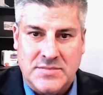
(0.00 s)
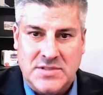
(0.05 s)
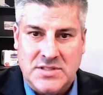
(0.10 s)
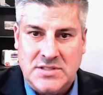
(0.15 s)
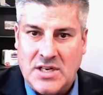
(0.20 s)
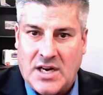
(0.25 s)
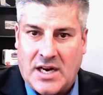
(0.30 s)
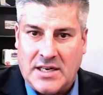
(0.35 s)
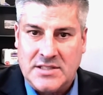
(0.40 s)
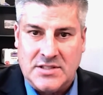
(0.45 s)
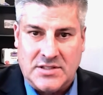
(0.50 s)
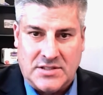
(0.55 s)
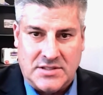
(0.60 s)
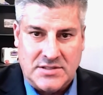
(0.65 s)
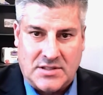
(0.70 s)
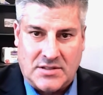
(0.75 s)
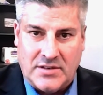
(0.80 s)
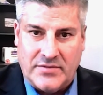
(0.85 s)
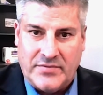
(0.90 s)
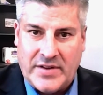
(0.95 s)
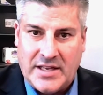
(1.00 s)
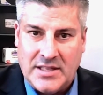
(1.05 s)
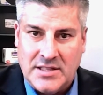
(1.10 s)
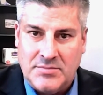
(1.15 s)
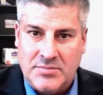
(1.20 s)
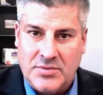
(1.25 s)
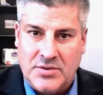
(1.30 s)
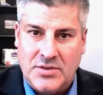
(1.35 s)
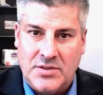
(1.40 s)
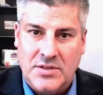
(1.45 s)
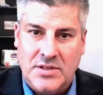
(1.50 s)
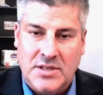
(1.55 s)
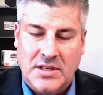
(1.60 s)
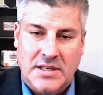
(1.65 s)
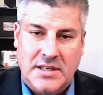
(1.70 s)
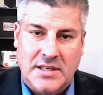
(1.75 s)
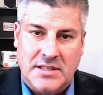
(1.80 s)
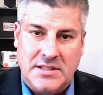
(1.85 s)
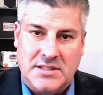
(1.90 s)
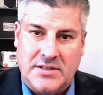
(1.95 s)
doctors are available.
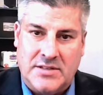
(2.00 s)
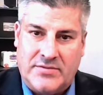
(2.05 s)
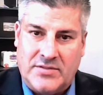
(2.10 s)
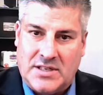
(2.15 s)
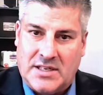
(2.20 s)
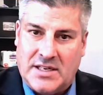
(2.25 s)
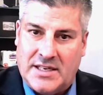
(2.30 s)
Different